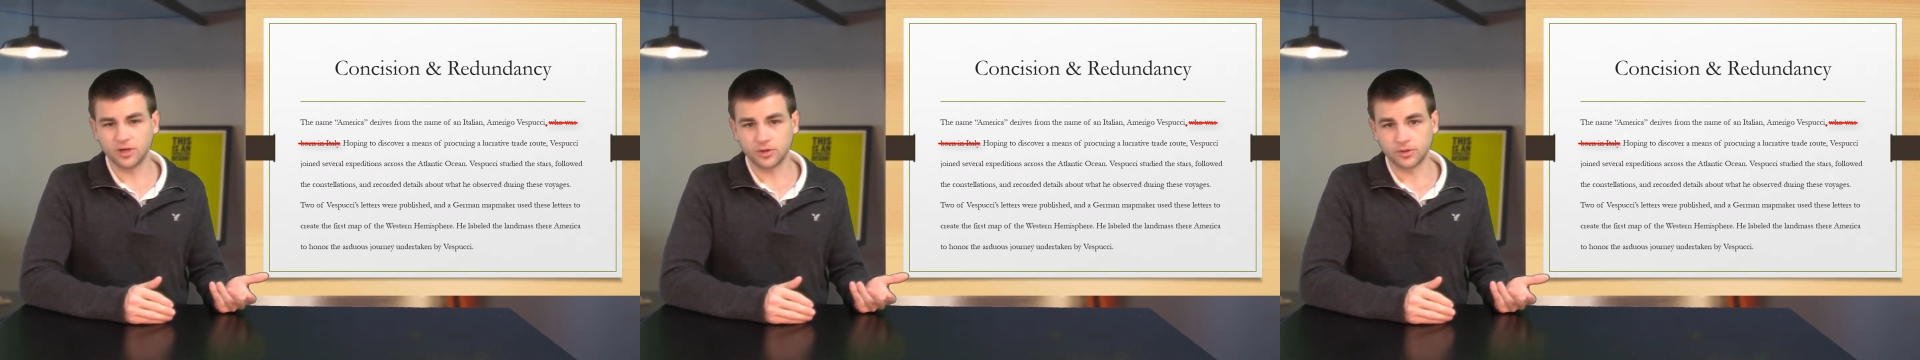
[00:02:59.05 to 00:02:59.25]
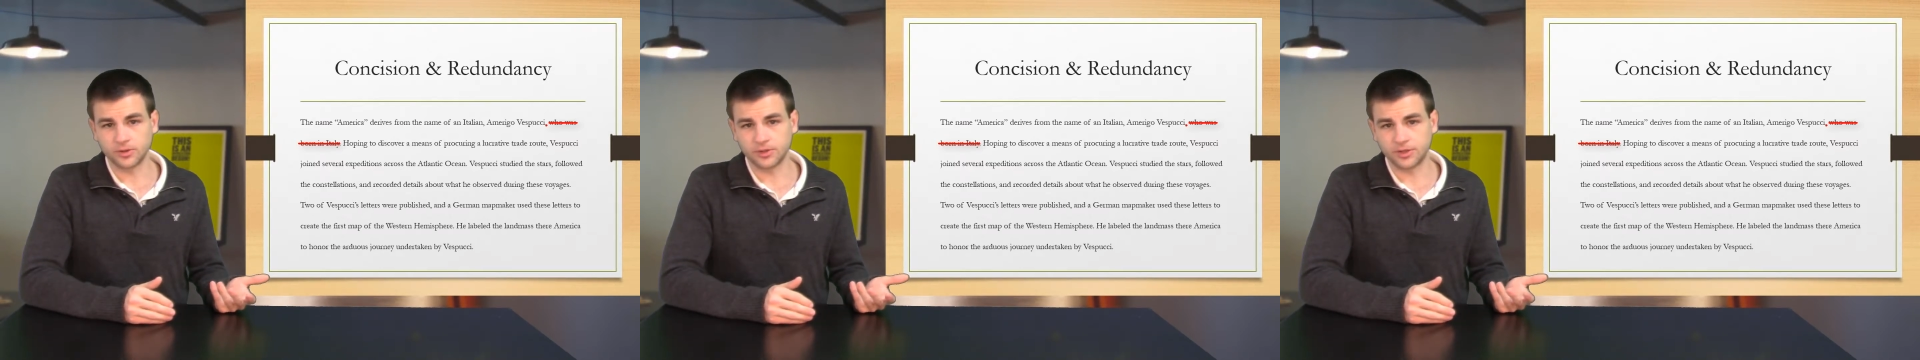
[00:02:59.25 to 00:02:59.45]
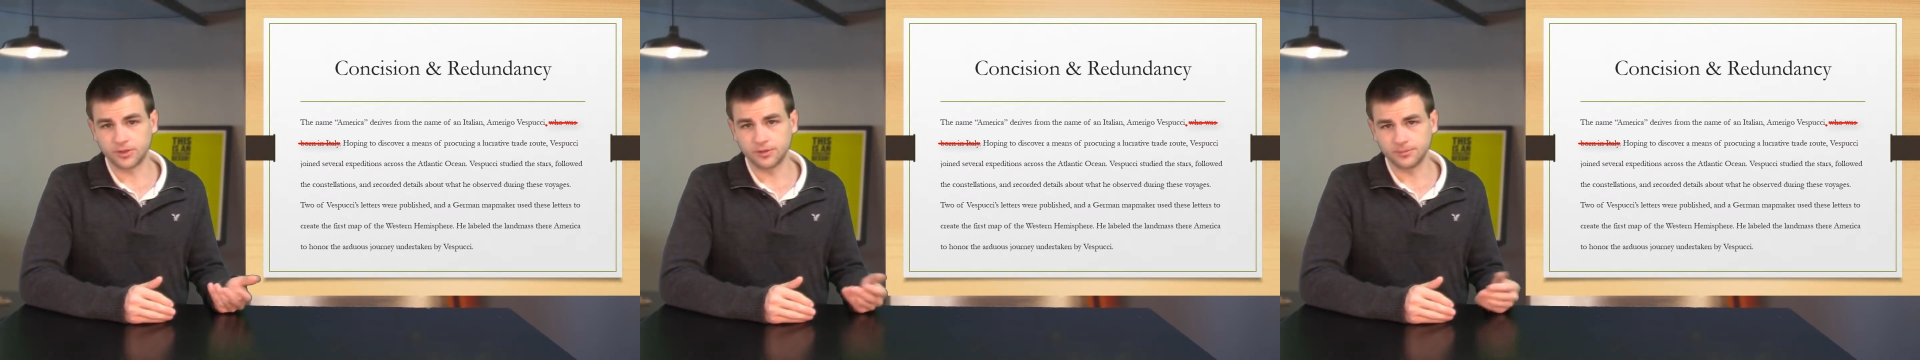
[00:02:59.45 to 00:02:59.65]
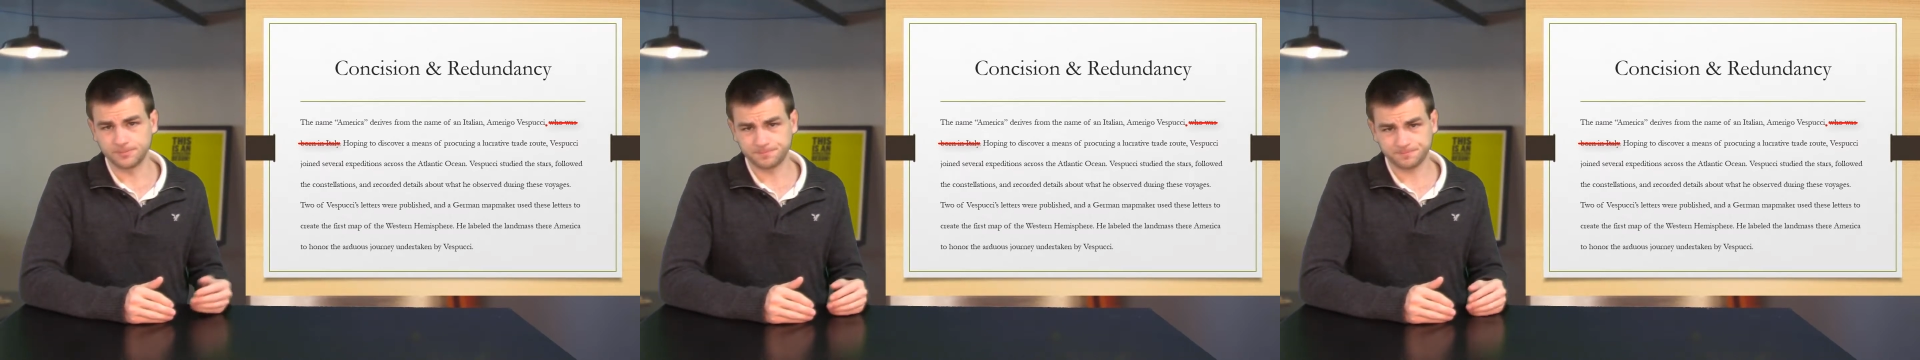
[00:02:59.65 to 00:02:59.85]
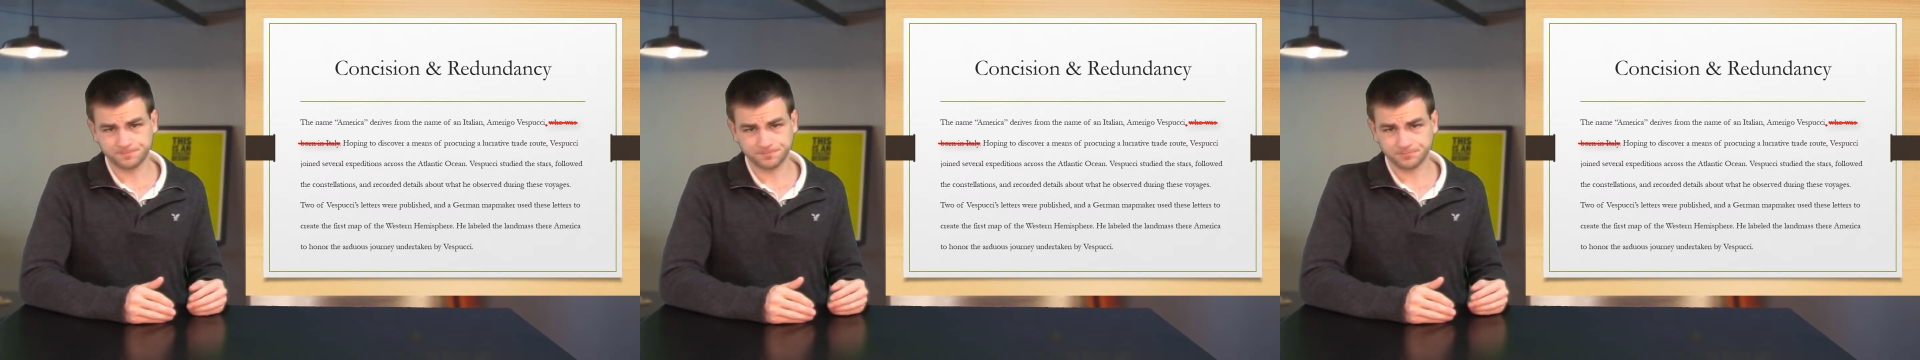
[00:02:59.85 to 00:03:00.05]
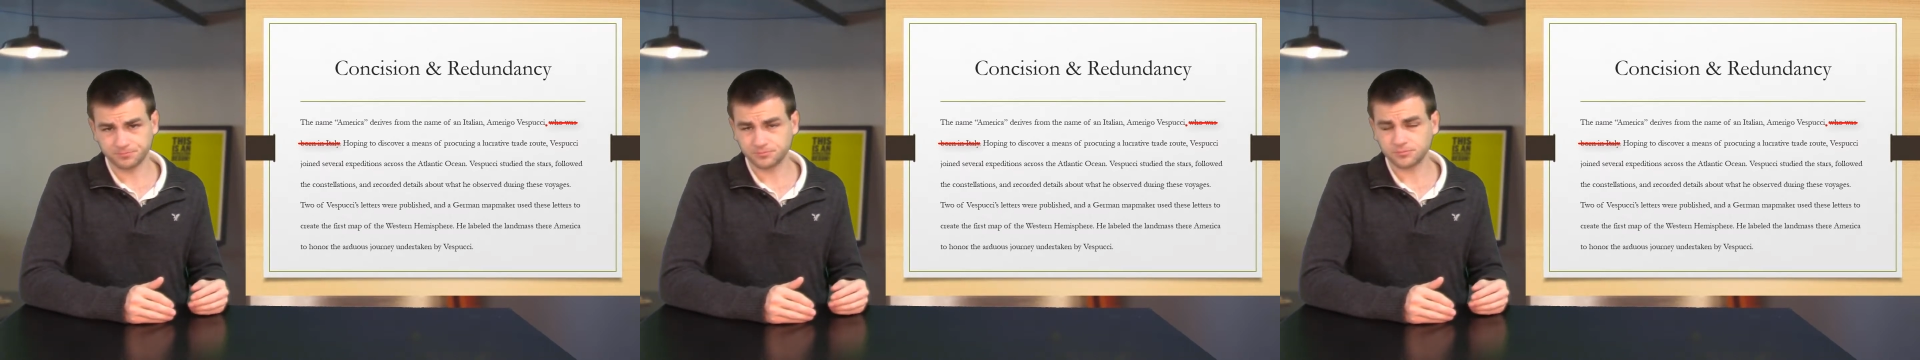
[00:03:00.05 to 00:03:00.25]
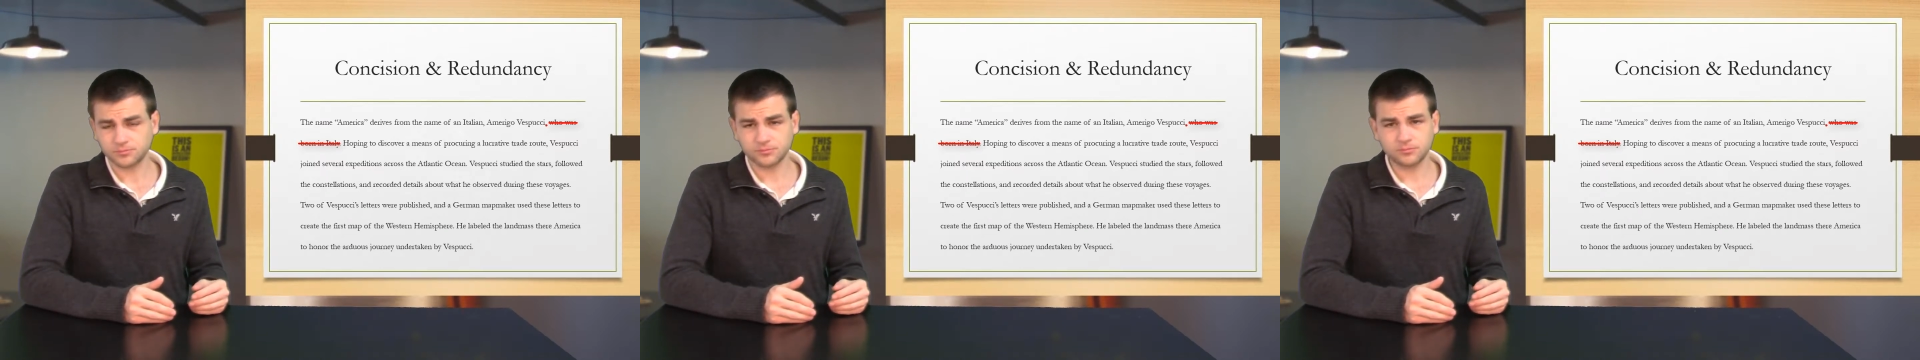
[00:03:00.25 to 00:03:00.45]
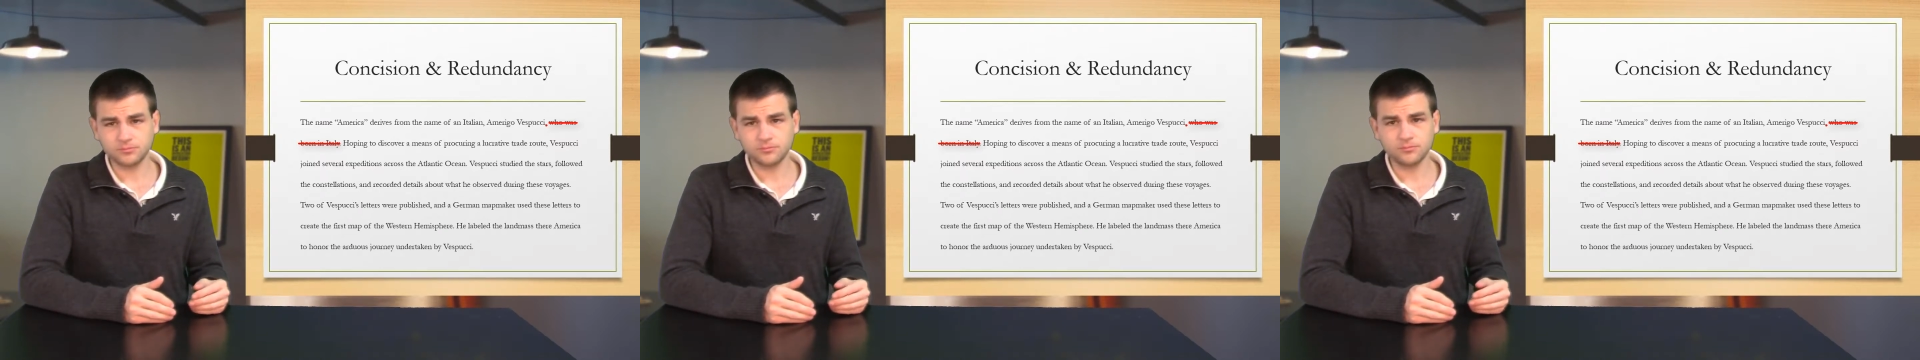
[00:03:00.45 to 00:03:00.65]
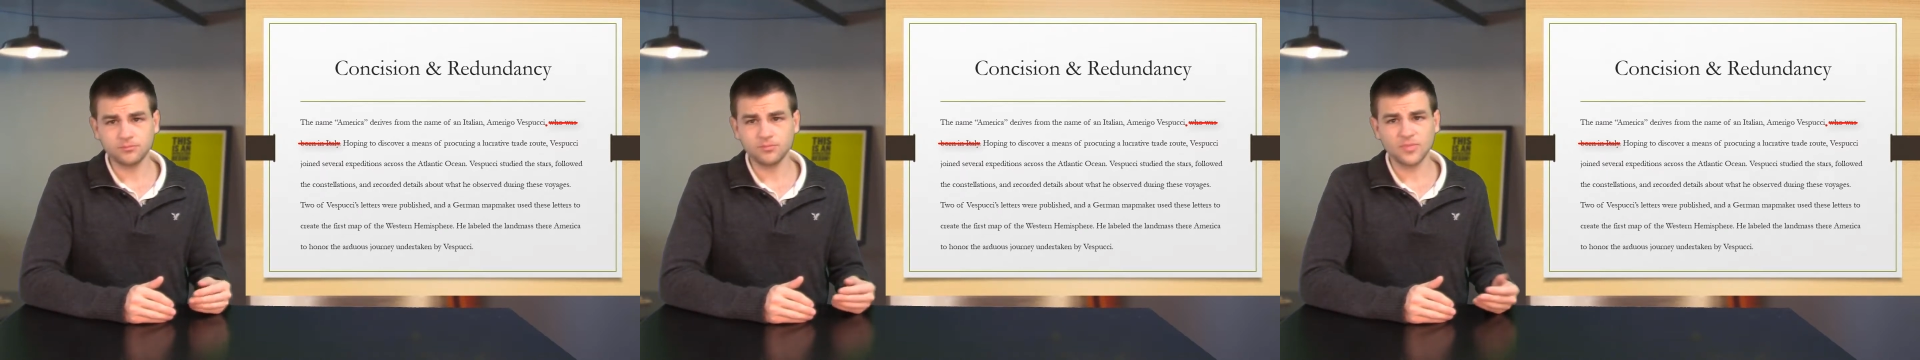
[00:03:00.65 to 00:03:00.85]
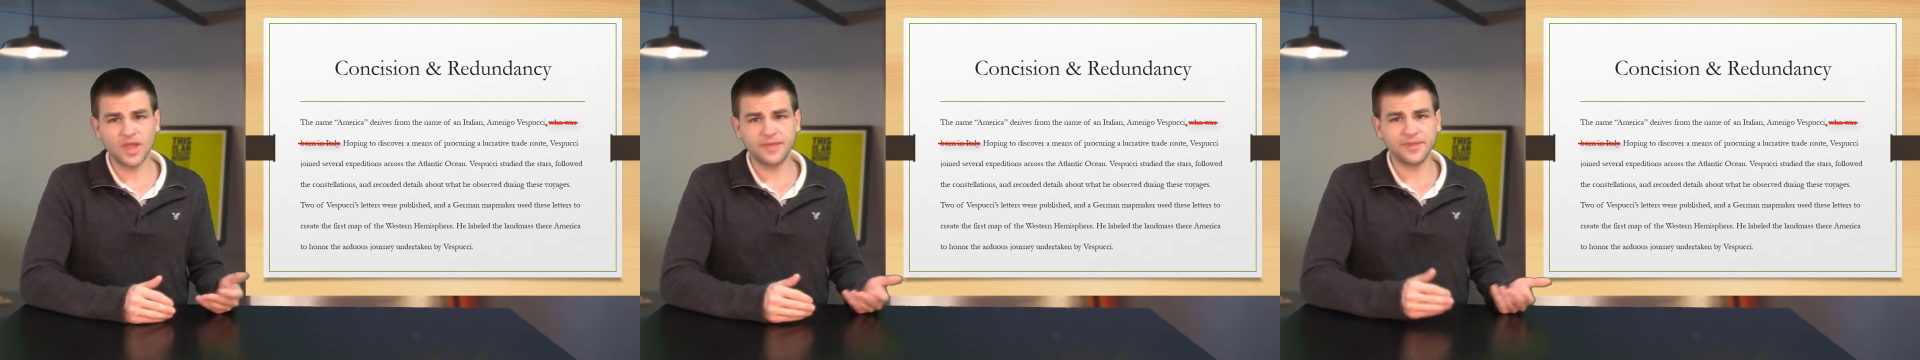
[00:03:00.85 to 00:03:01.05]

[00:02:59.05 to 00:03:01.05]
earlier. And